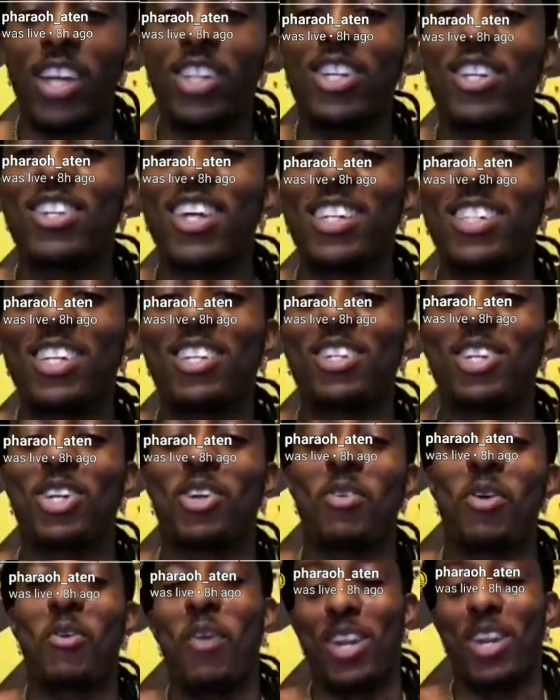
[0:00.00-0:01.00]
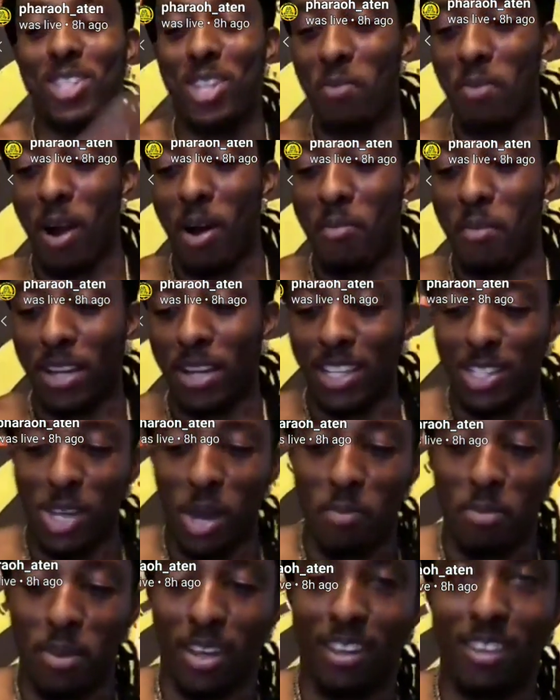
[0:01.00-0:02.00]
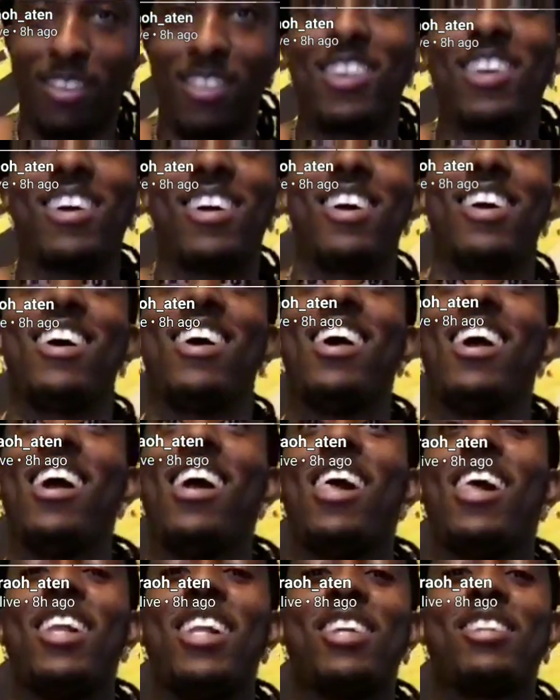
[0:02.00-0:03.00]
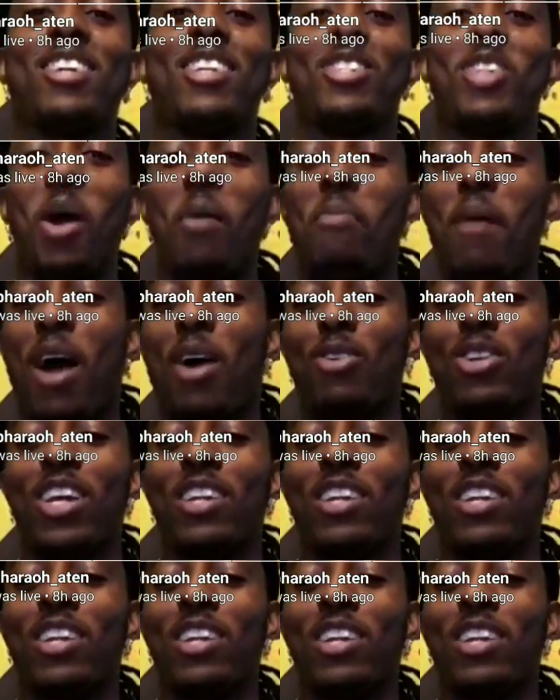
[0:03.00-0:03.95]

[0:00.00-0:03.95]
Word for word: Okay, she said she sent a request. Jump out. I'm about to jump in. All right. Listen, jump out.